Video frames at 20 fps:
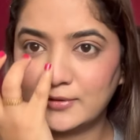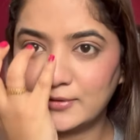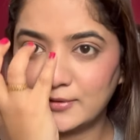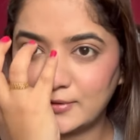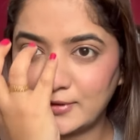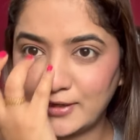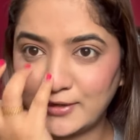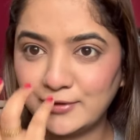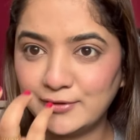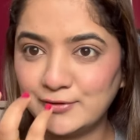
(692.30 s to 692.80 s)

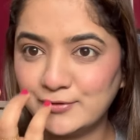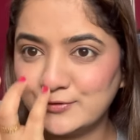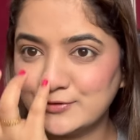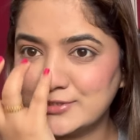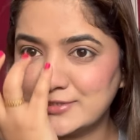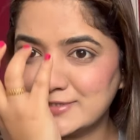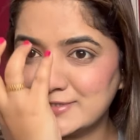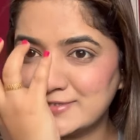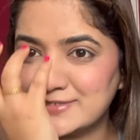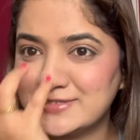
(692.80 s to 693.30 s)
Can you
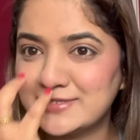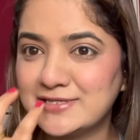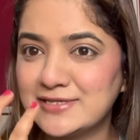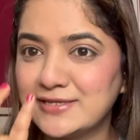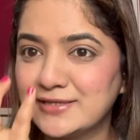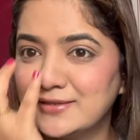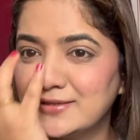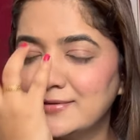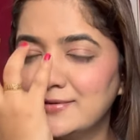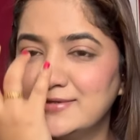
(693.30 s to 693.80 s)
just
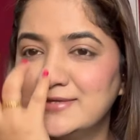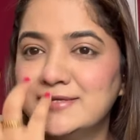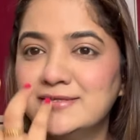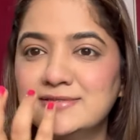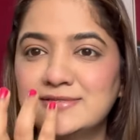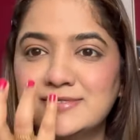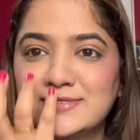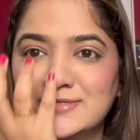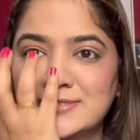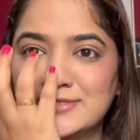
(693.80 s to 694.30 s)
see the
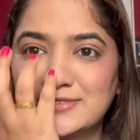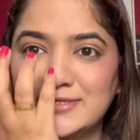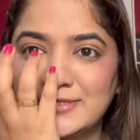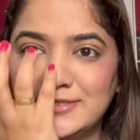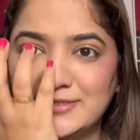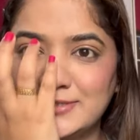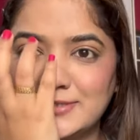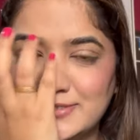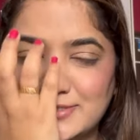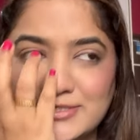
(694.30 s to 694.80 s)

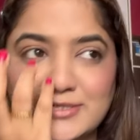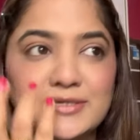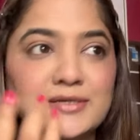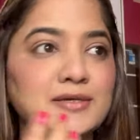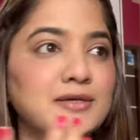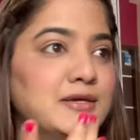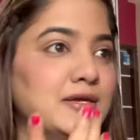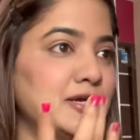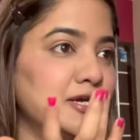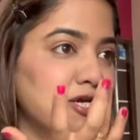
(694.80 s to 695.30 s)
instant
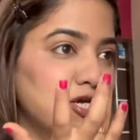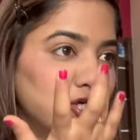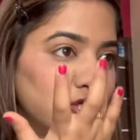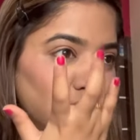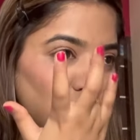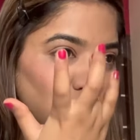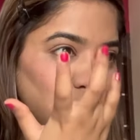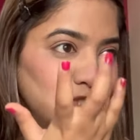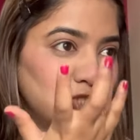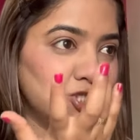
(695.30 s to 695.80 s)

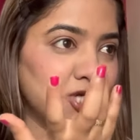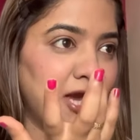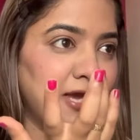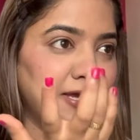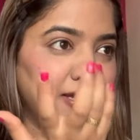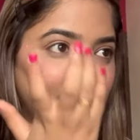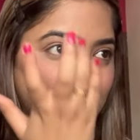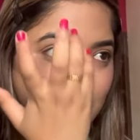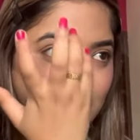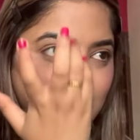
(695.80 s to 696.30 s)

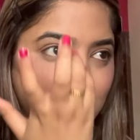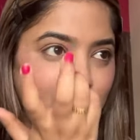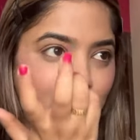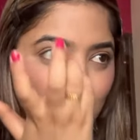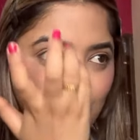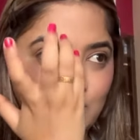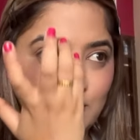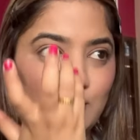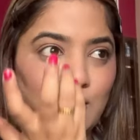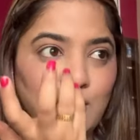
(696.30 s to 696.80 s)
shine
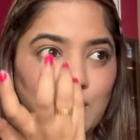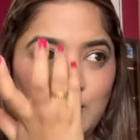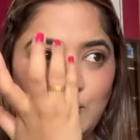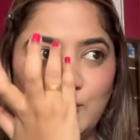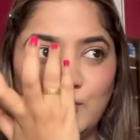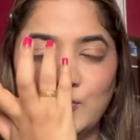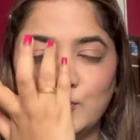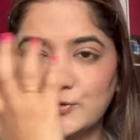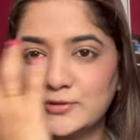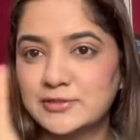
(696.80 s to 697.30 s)
on your
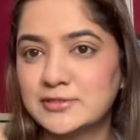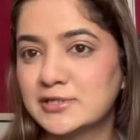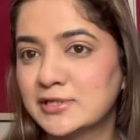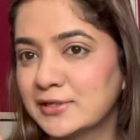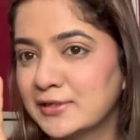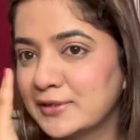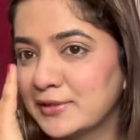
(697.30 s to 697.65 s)
nose?